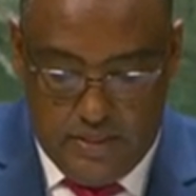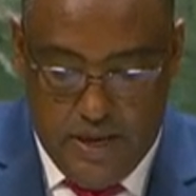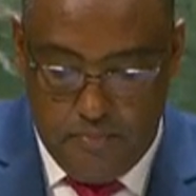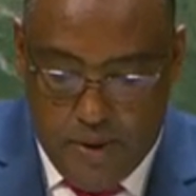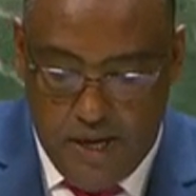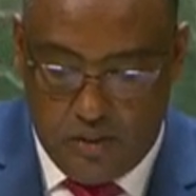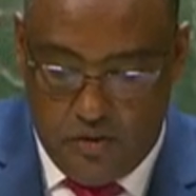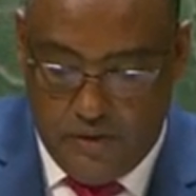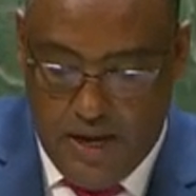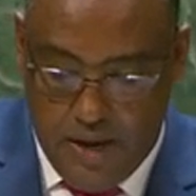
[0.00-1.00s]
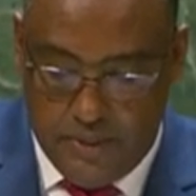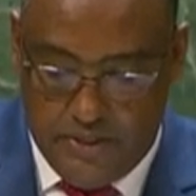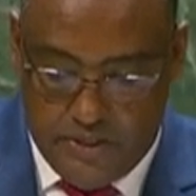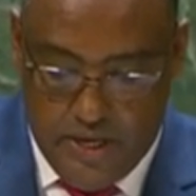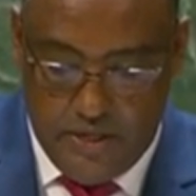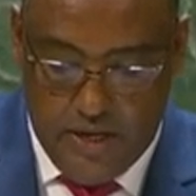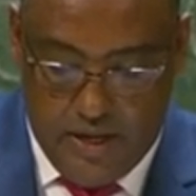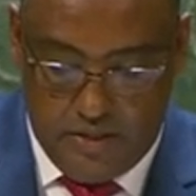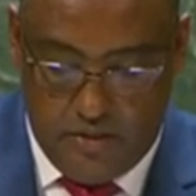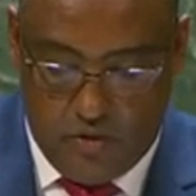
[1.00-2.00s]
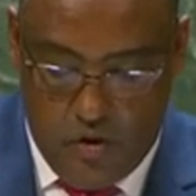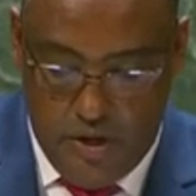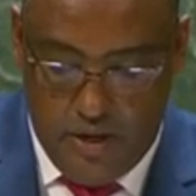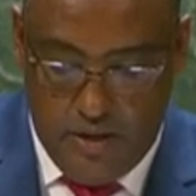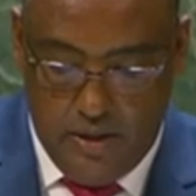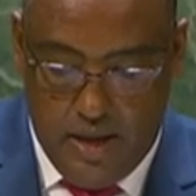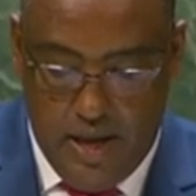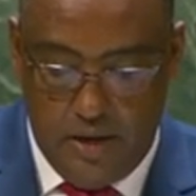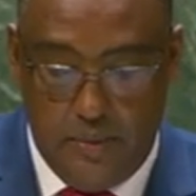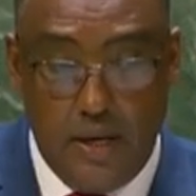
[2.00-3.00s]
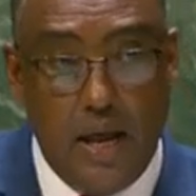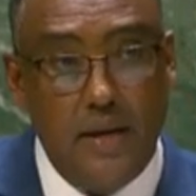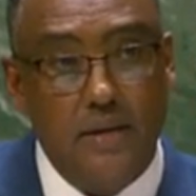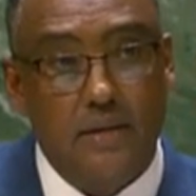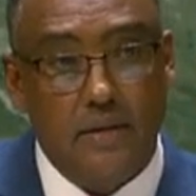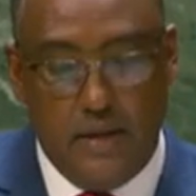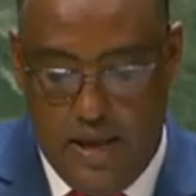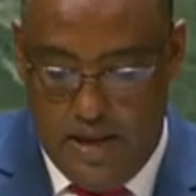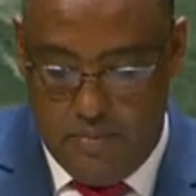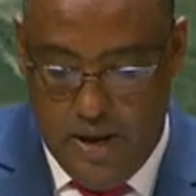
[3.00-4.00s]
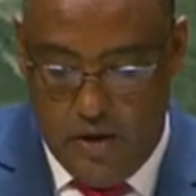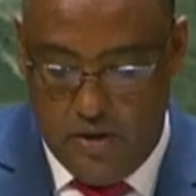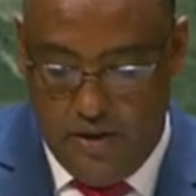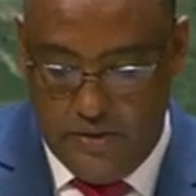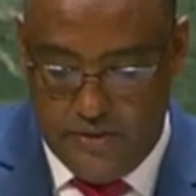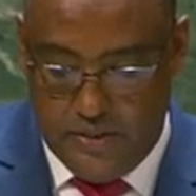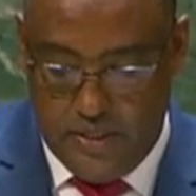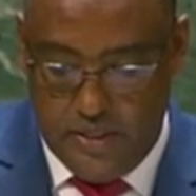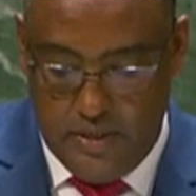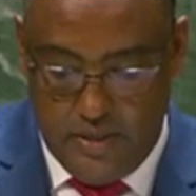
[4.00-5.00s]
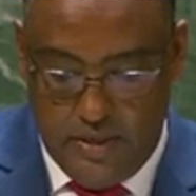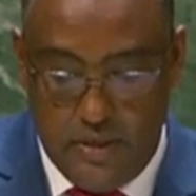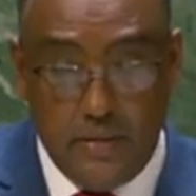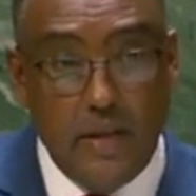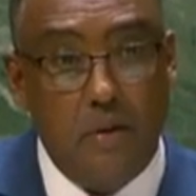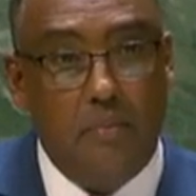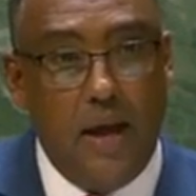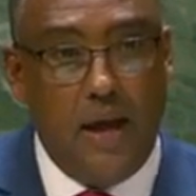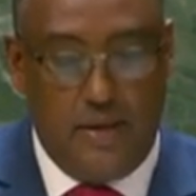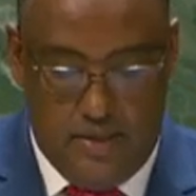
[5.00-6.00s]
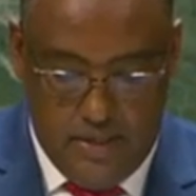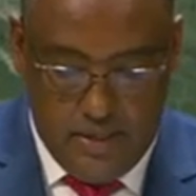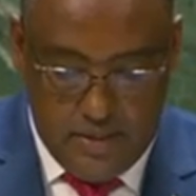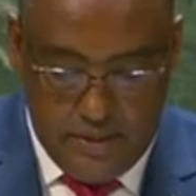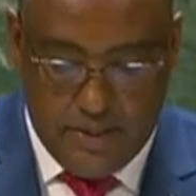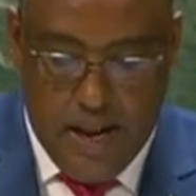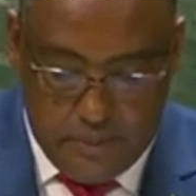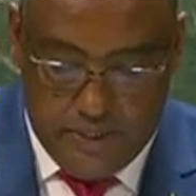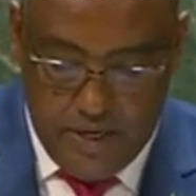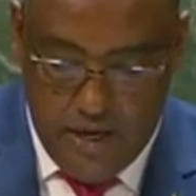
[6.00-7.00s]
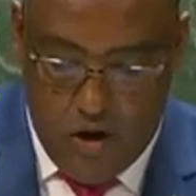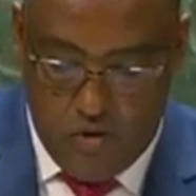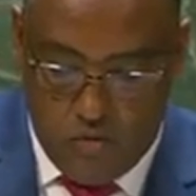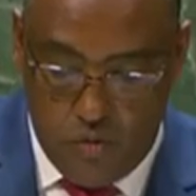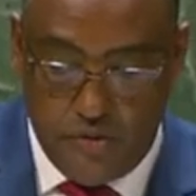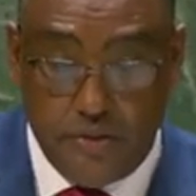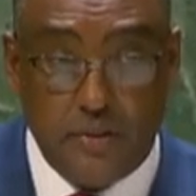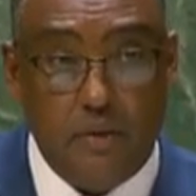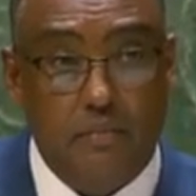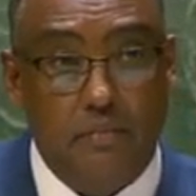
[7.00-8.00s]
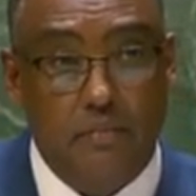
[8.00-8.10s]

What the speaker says: The impact of climate change are destroying arable land and biodiversity, thereby disrupting our food system.